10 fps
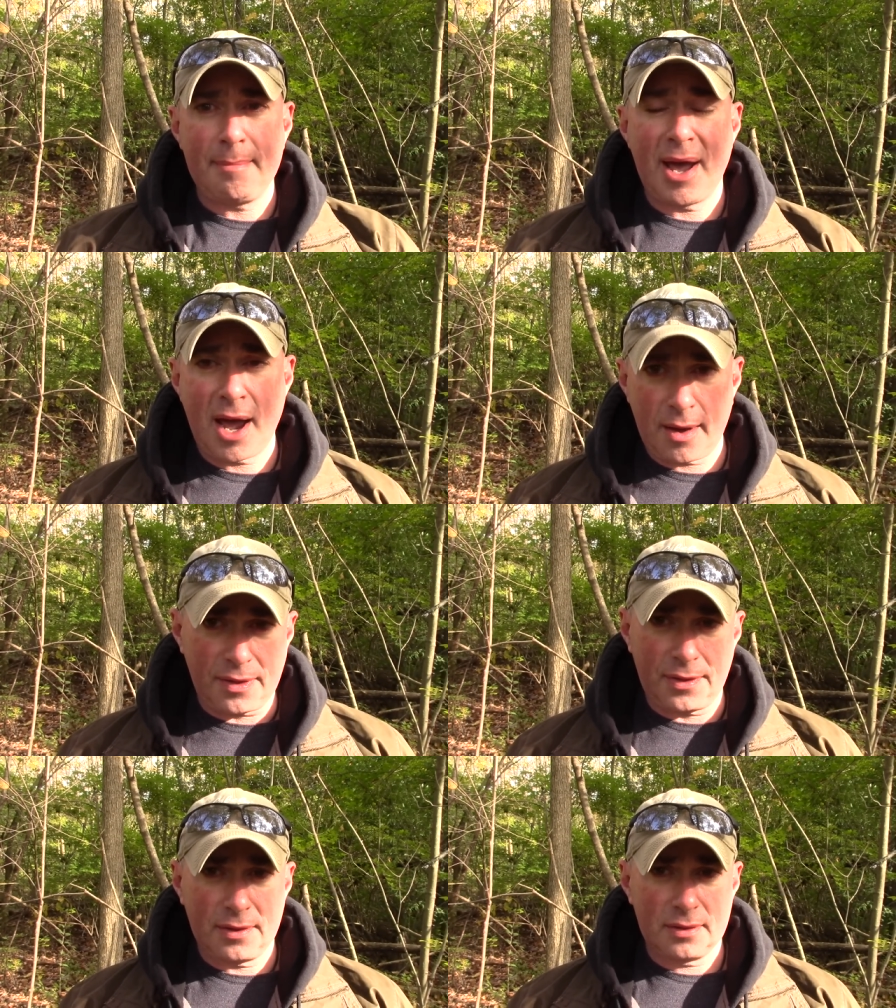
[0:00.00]

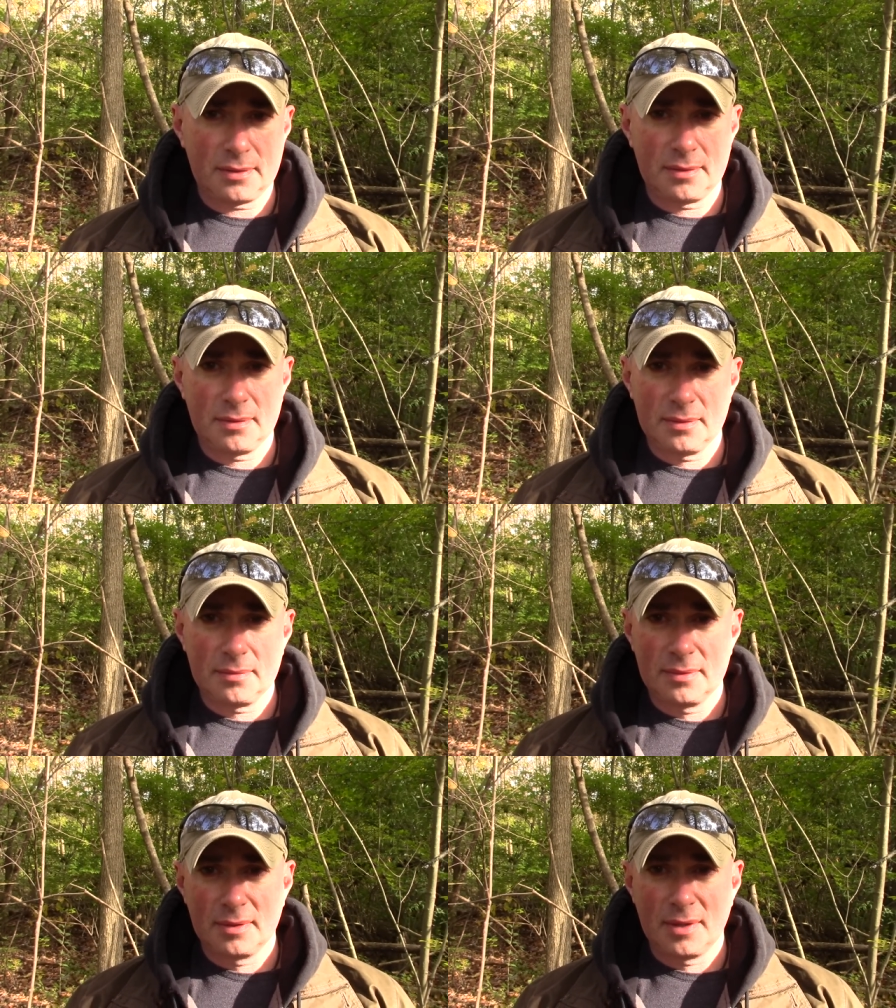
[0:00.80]
mouth.
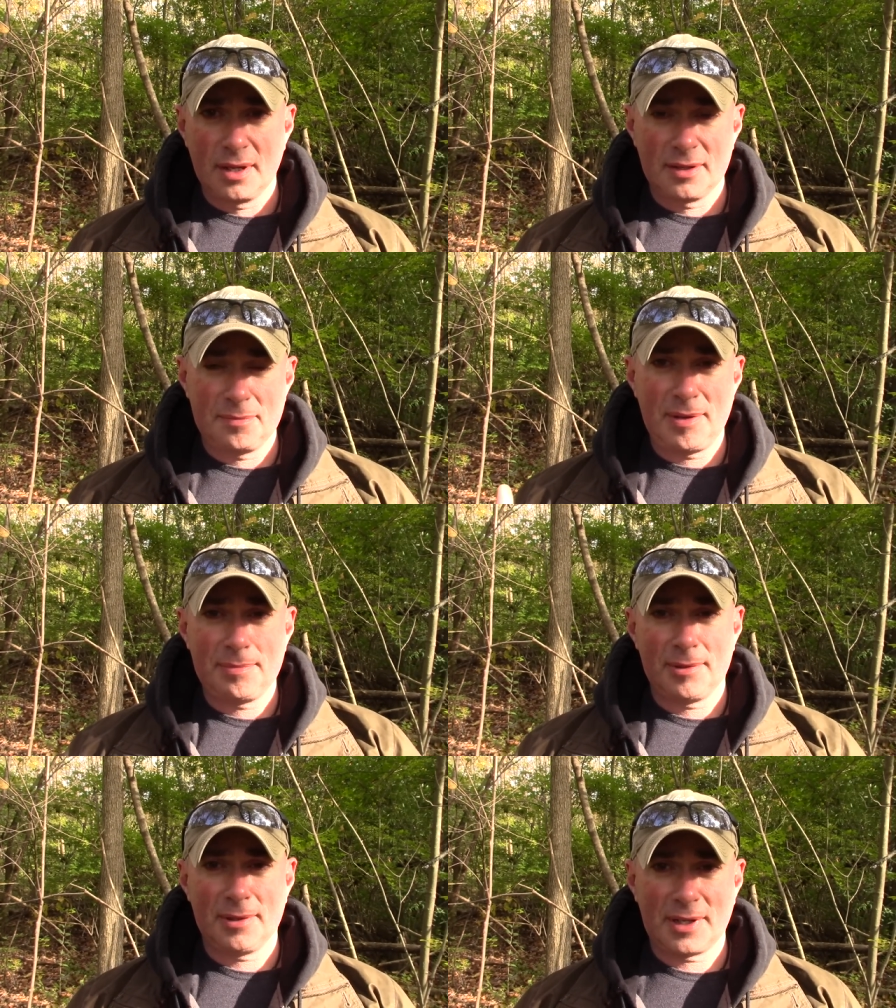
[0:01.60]
Because
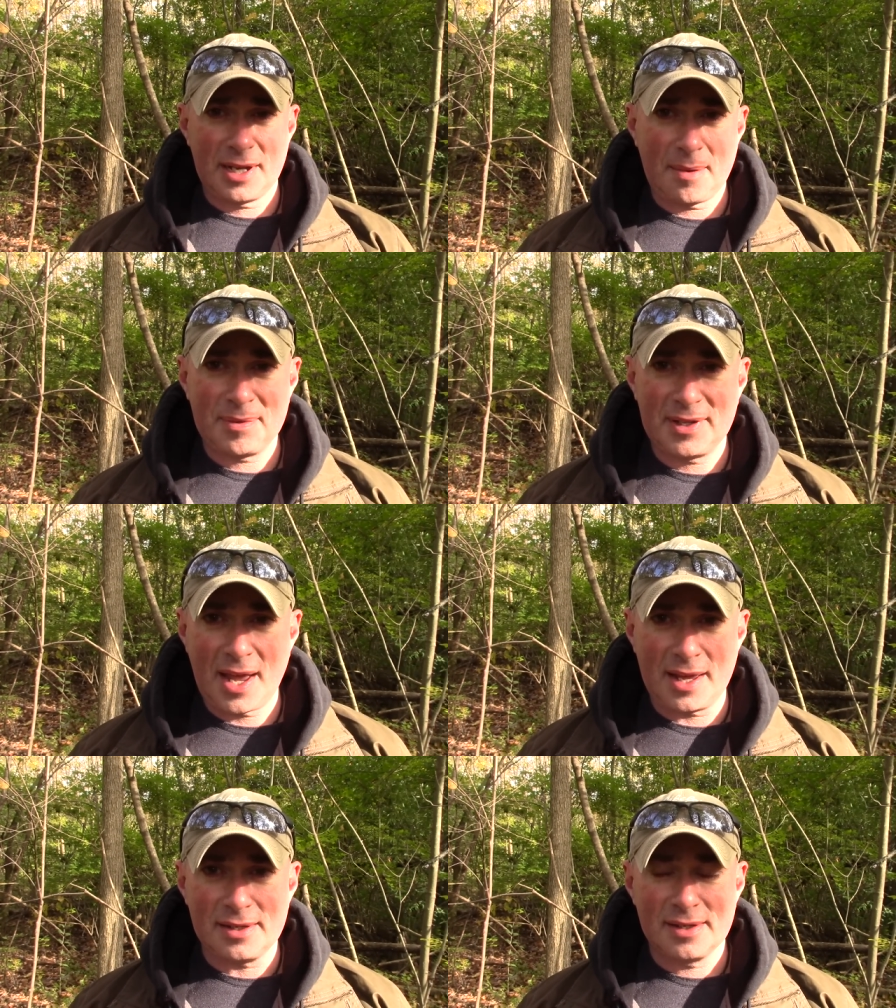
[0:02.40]
people get
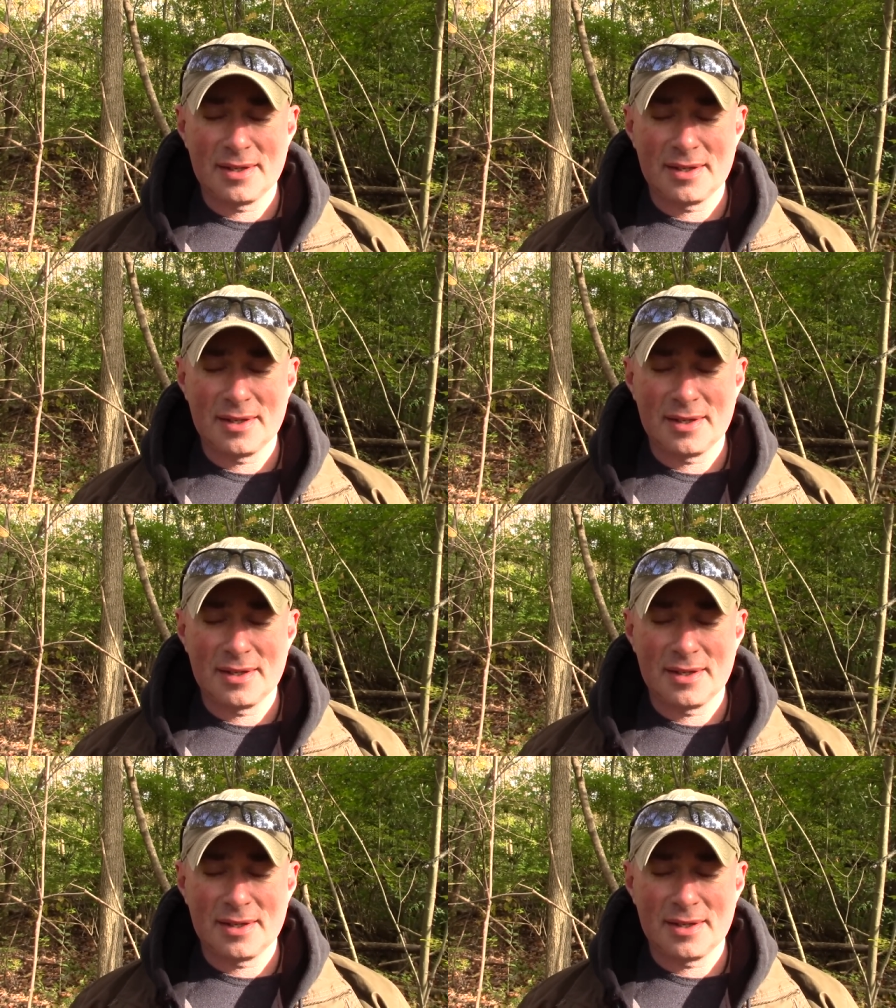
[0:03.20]
upset